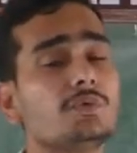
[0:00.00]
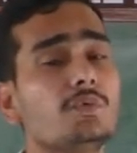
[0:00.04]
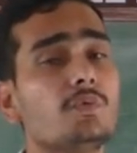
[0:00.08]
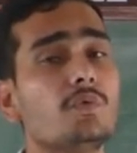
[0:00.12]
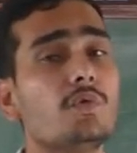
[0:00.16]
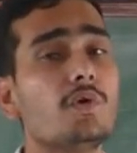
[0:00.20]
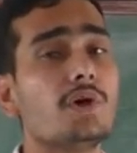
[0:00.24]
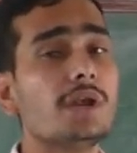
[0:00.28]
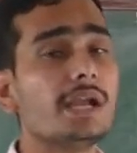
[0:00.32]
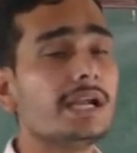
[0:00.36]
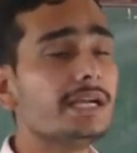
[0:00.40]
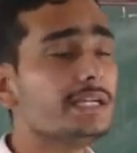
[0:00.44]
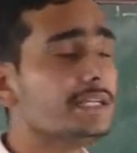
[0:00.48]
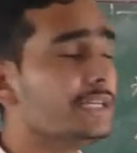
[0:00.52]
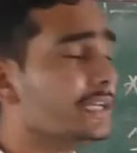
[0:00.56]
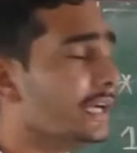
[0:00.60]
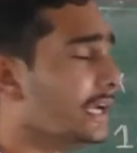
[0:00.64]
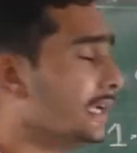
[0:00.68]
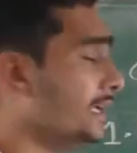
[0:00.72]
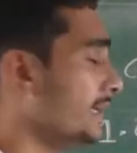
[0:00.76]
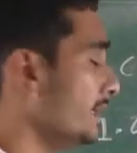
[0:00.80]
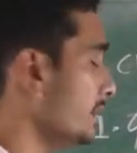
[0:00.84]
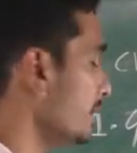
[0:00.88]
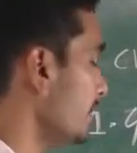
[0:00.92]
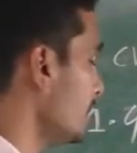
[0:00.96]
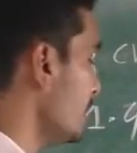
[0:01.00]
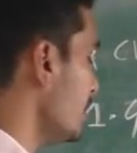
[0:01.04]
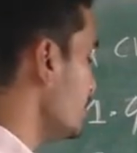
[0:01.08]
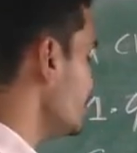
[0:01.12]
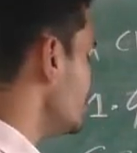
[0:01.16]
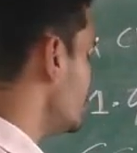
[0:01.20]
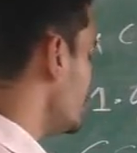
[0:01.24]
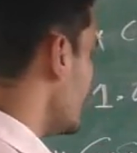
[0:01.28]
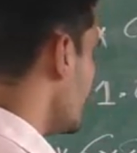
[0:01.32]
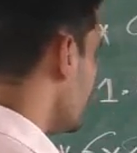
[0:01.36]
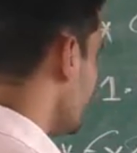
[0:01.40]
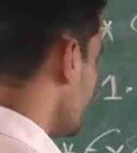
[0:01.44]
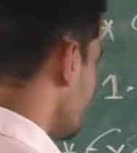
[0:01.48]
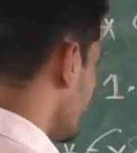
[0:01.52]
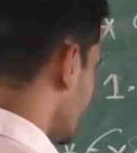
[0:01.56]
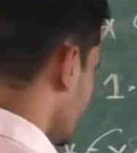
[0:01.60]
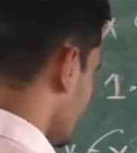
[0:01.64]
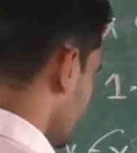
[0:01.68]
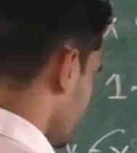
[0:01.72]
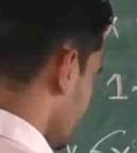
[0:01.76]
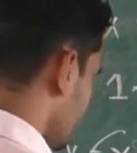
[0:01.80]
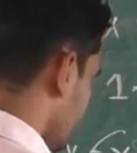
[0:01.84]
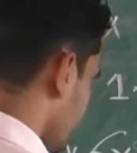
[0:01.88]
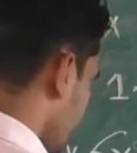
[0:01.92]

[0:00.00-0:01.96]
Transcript: voluntary services.